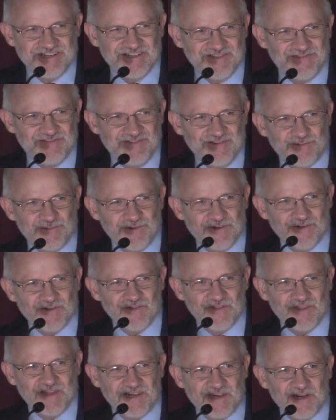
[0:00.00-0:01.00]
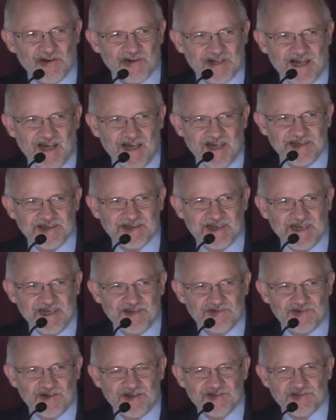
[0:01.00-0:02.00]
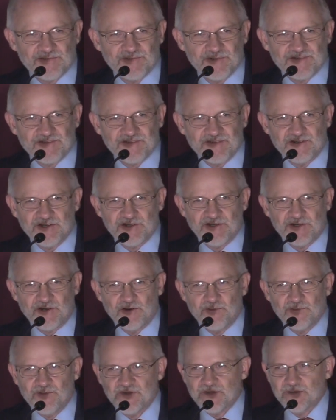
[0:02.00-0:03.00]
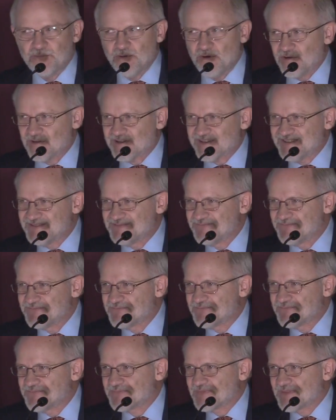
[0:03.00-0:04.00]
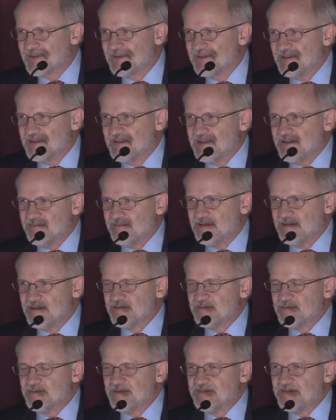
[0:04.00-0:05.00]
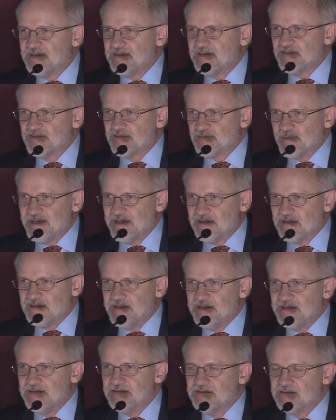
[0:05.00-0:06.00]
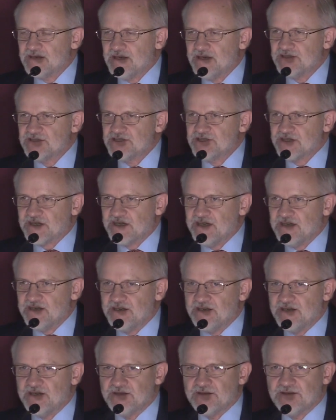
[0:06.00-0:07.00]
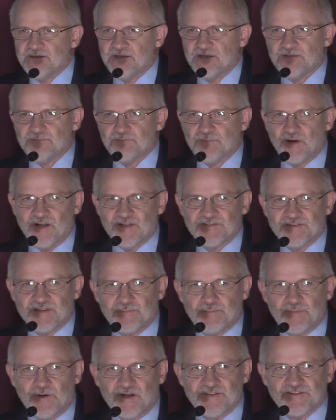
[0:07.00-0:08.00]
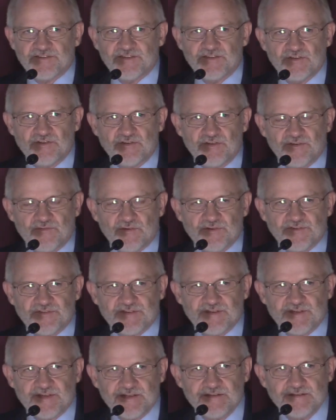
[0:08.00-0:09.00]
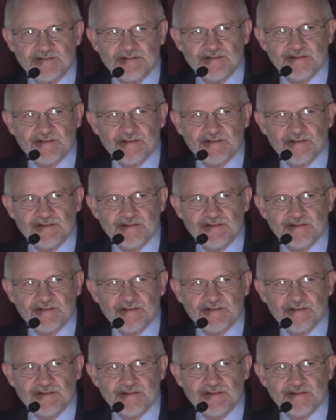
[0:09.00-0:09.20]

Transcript: if you will, that our guide gave us was in the Dome of the Book. I mean, this was an Israeli educated in, in at Boston University,